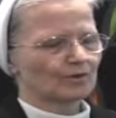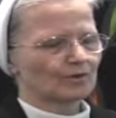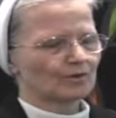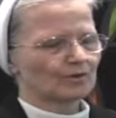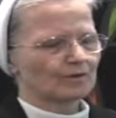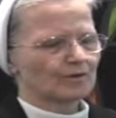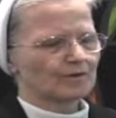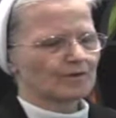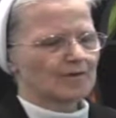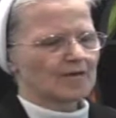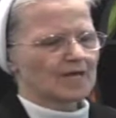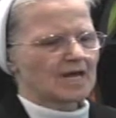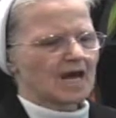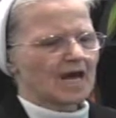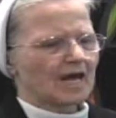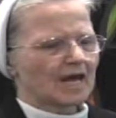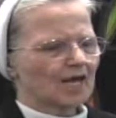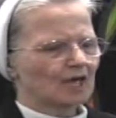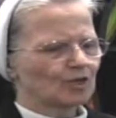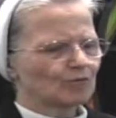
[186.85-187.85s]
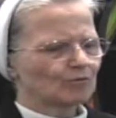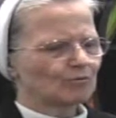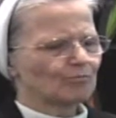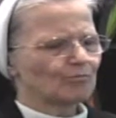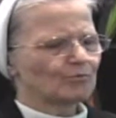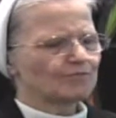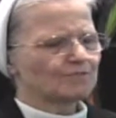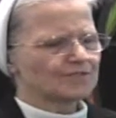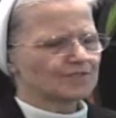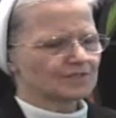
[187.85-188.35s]
War, a
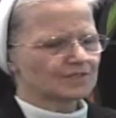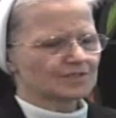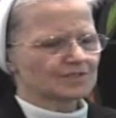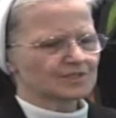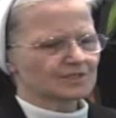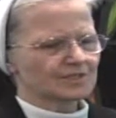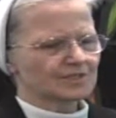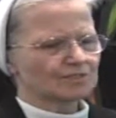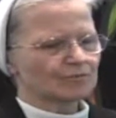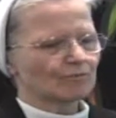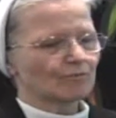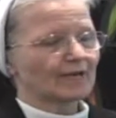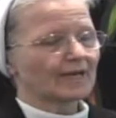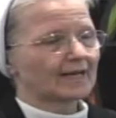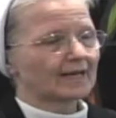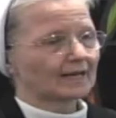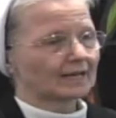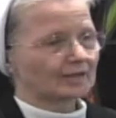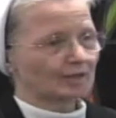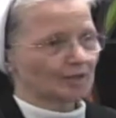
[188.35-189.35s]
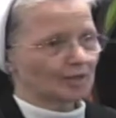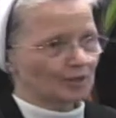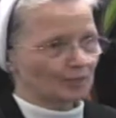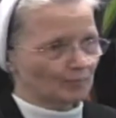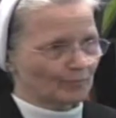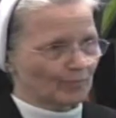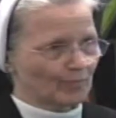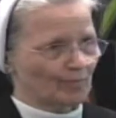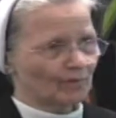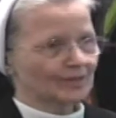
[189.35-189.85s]
group of sisters
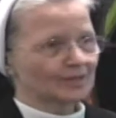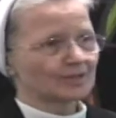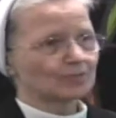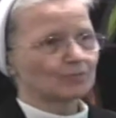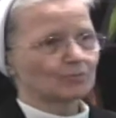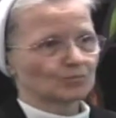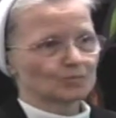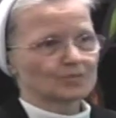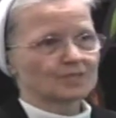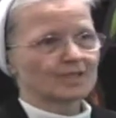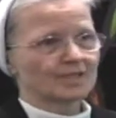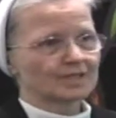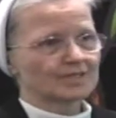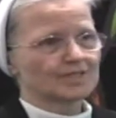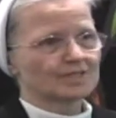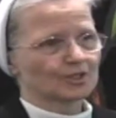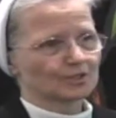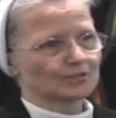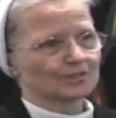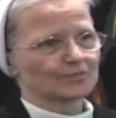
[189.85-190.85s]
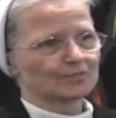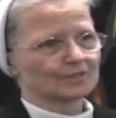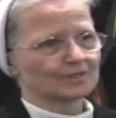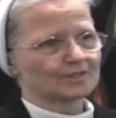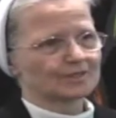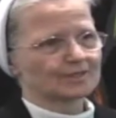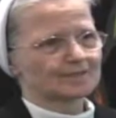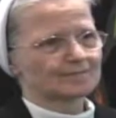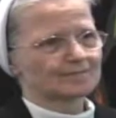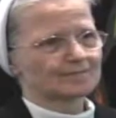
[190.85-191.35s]
in Poland was executed.